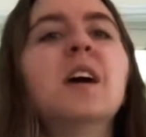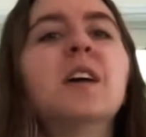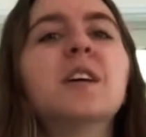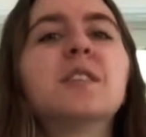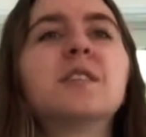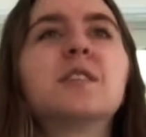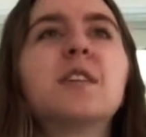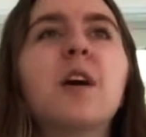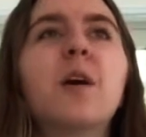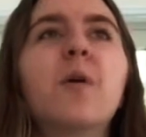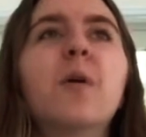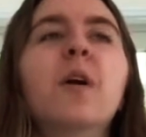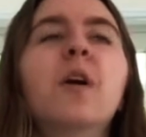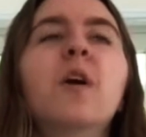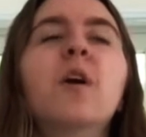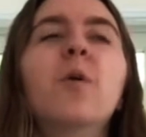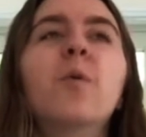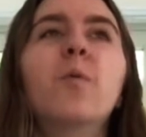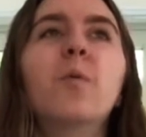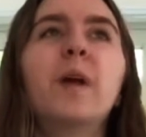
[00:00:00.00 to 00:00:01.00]
So
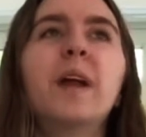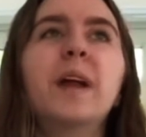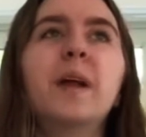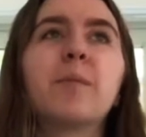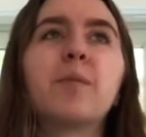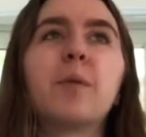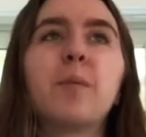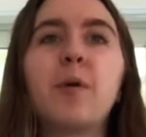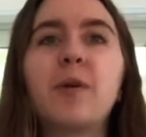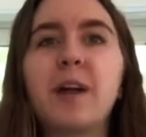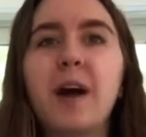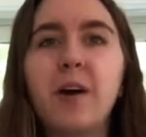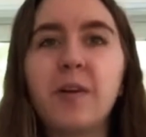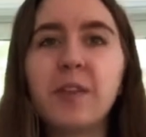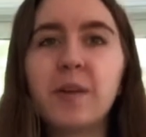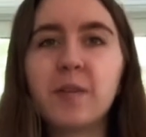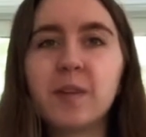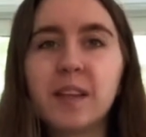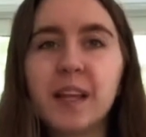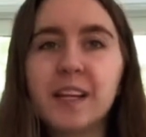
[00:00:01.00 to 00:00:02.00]
we promote healthy
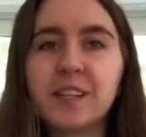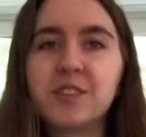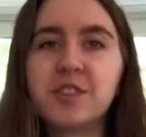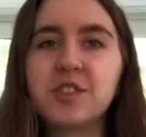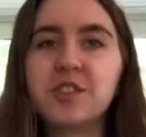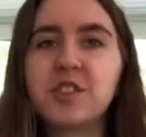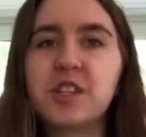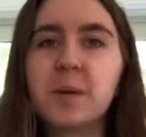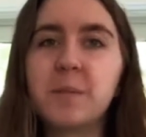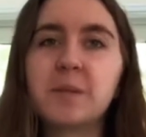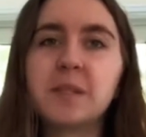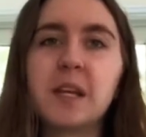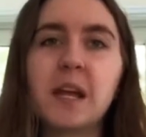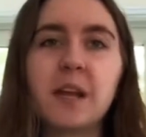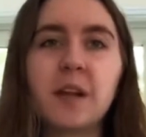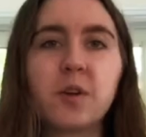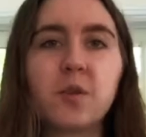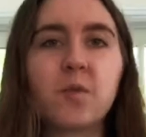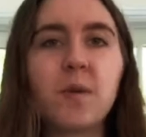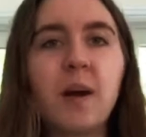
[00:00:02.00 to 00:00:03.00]
relationships in
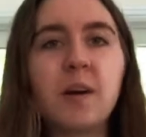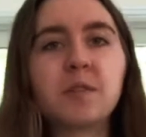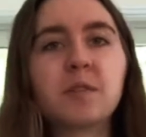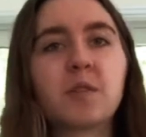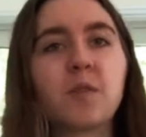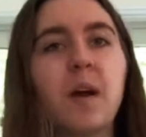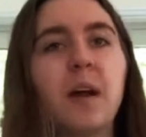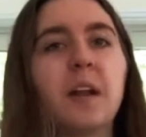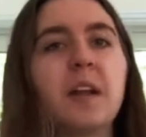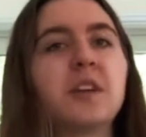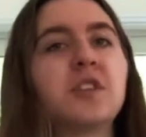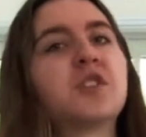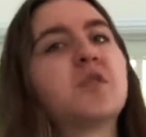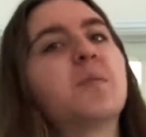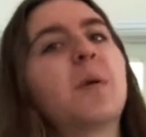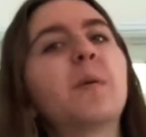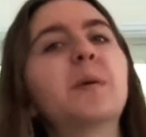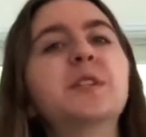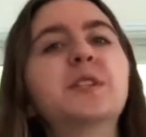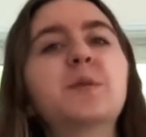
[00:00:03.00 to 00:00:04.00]
and around Greenwich,
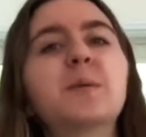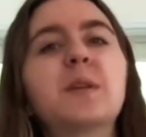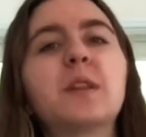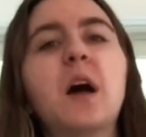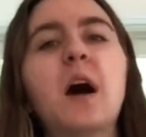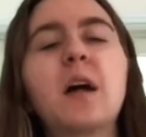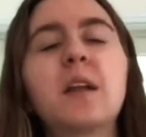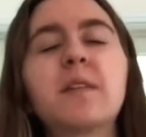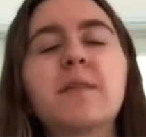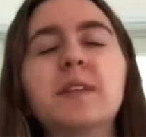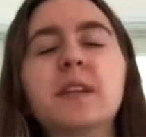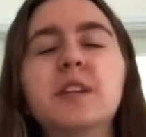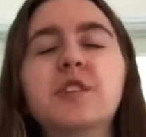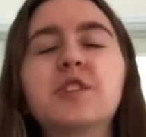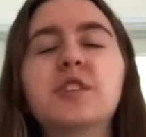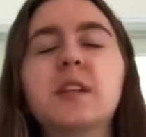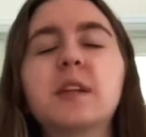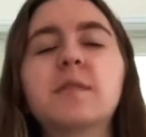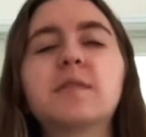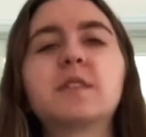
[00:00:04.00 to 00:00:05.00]
but we do a lot of
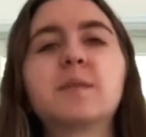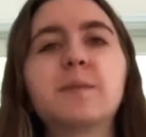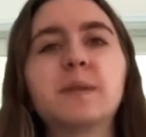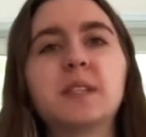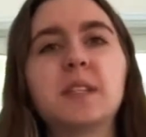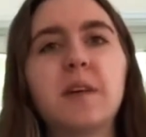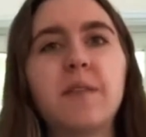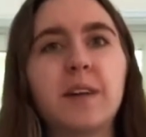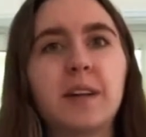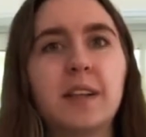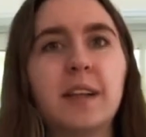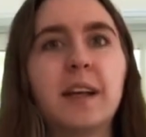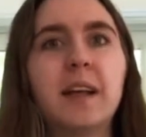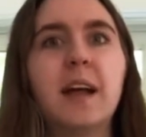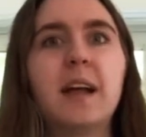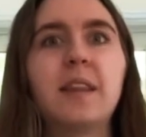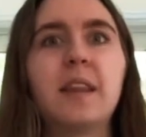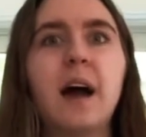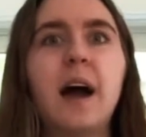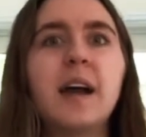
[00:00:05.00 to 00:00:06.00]
initiatives specifically
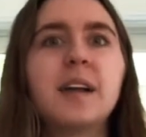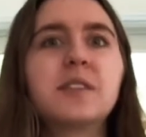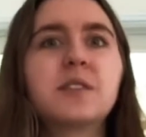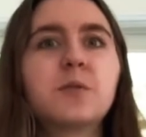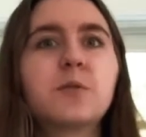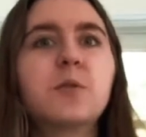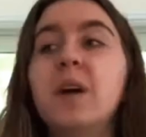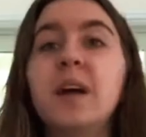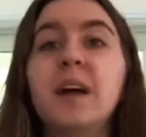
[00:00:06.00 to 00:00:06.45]
in the high school.